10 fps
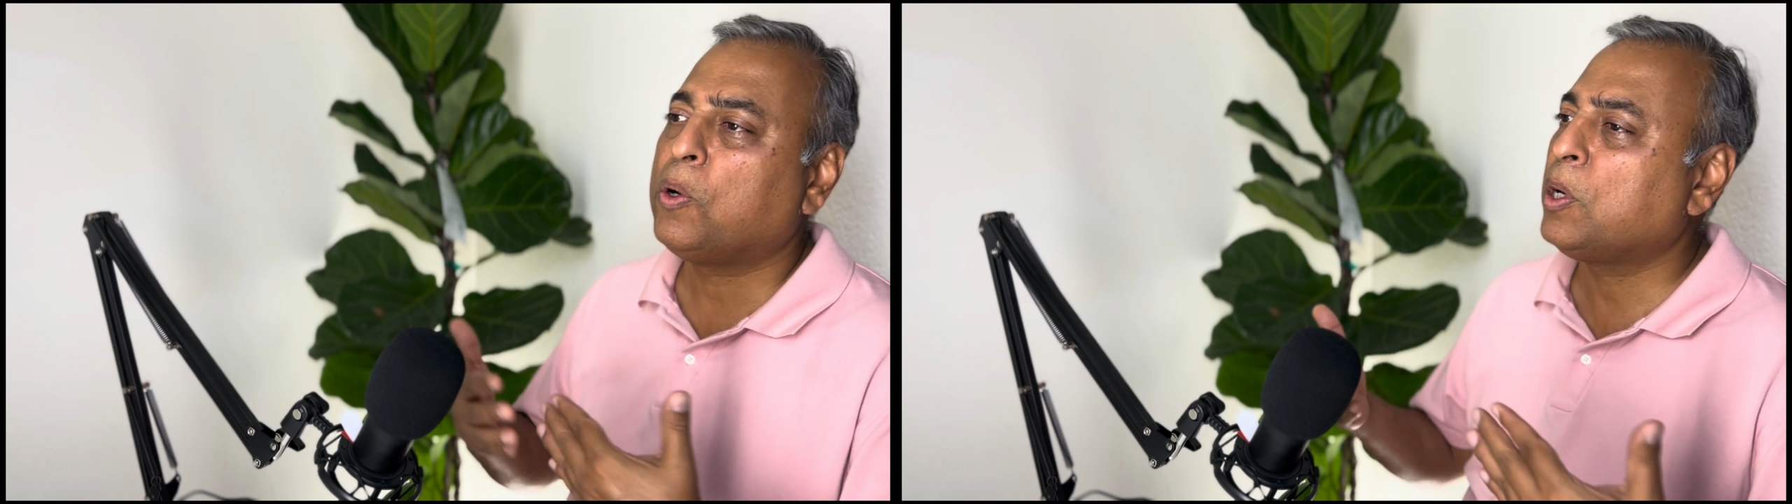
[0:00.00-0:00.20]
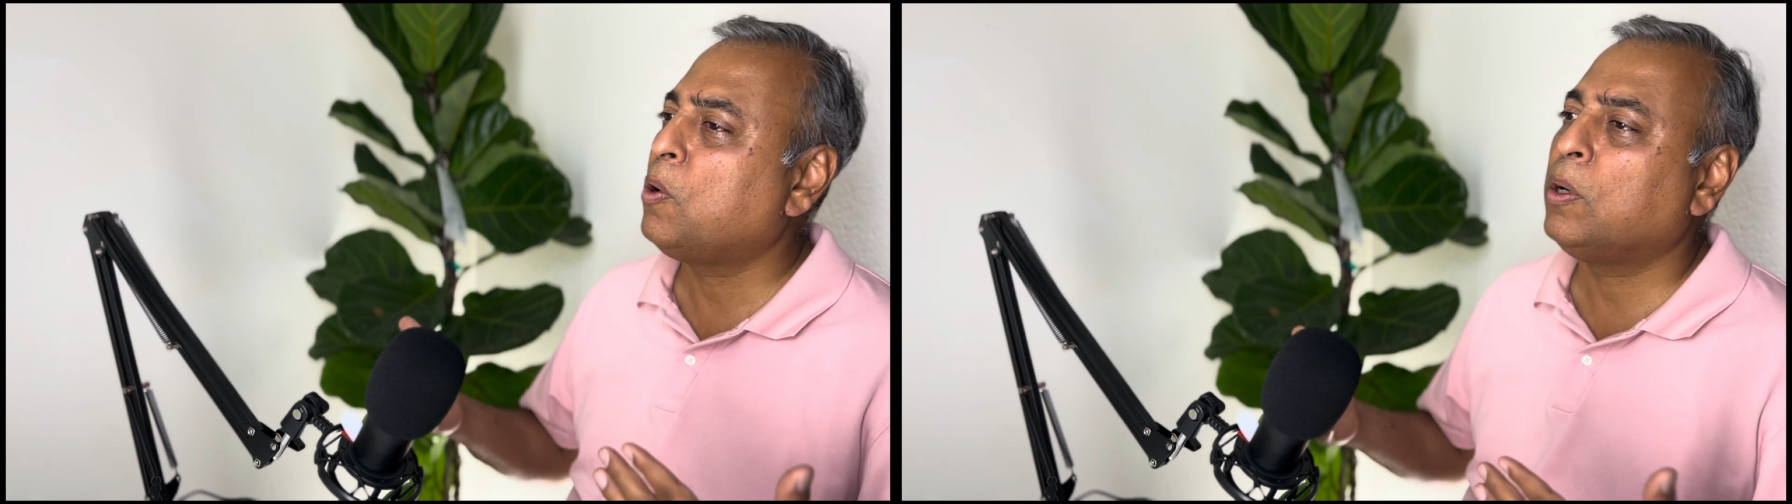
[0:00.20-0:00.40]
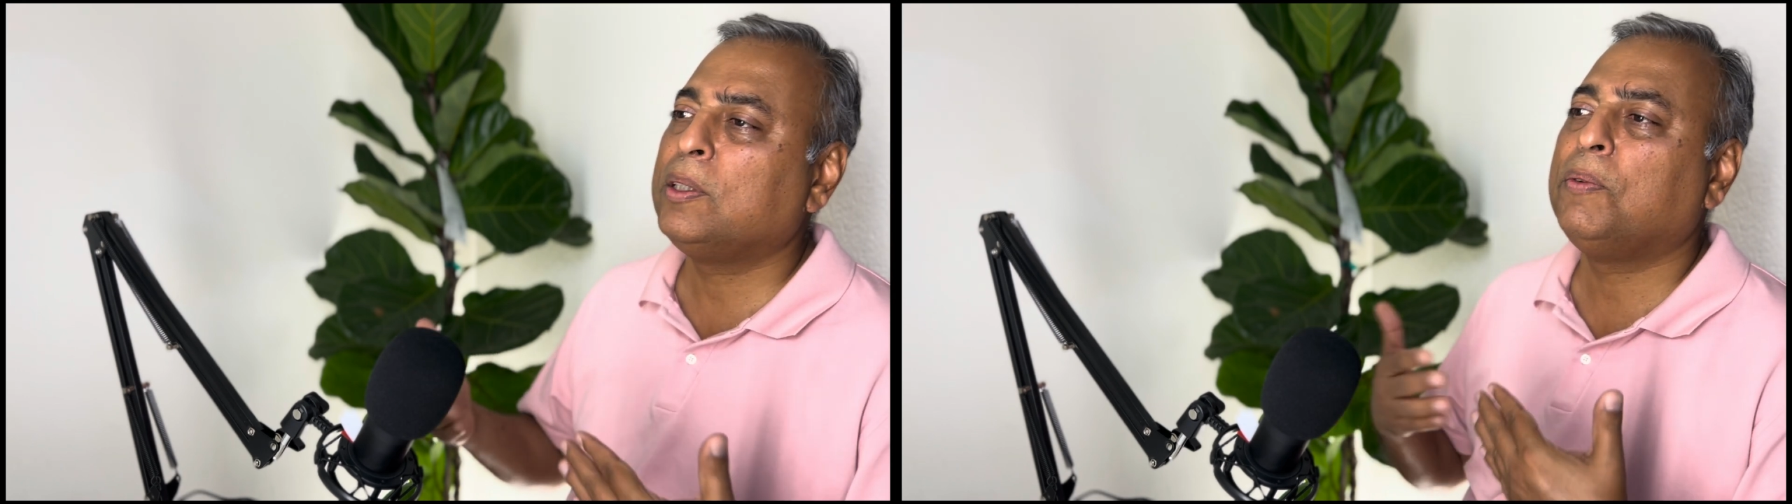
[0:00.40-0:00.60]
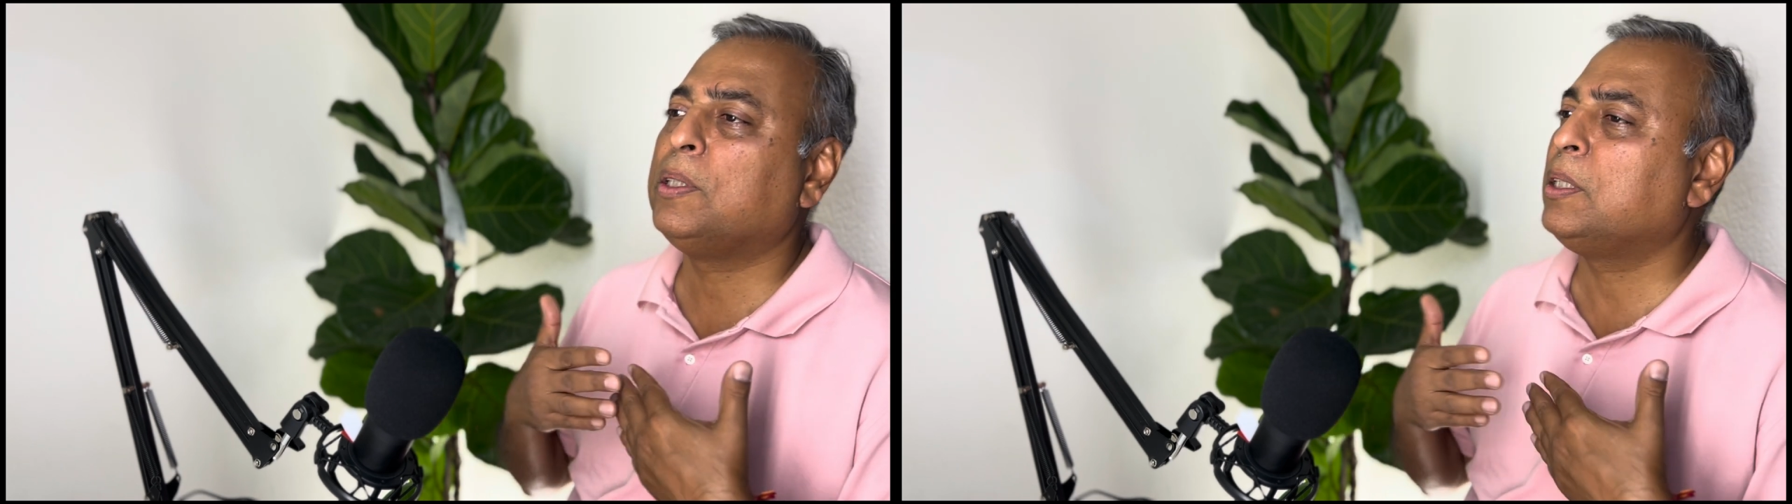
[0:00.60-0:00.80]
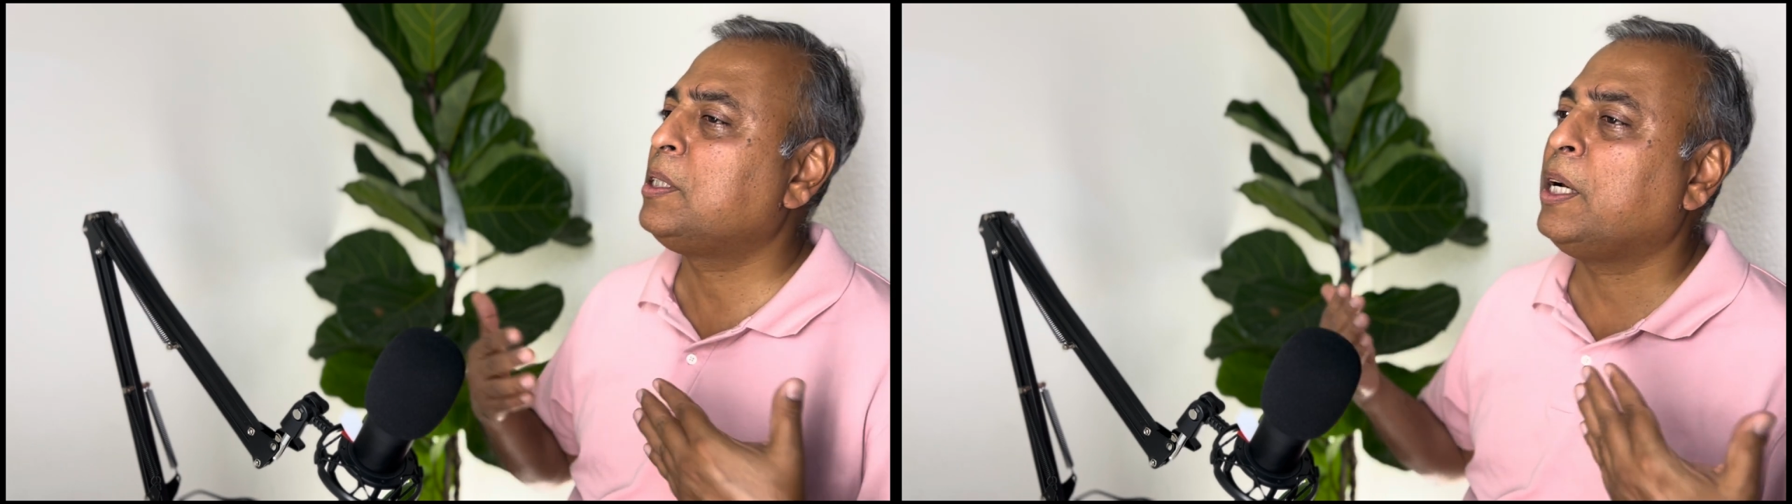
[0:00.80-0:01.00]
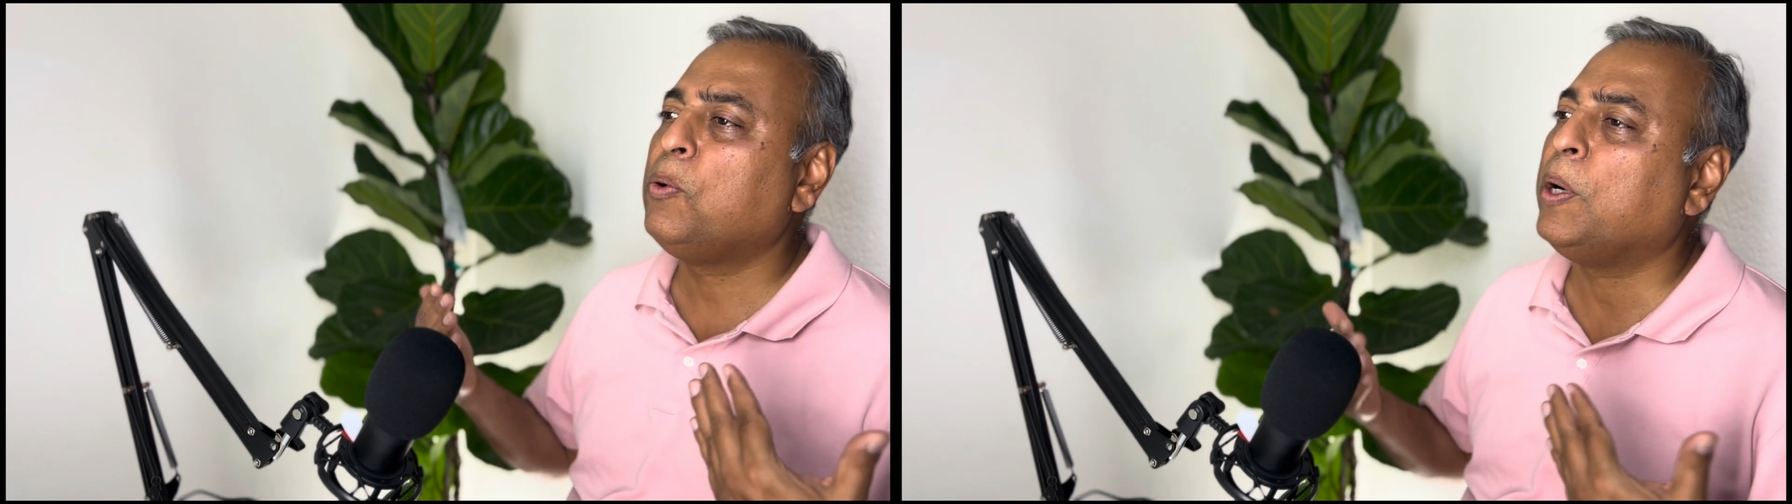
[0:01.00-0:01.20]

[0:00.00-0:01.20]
or technology which is 10,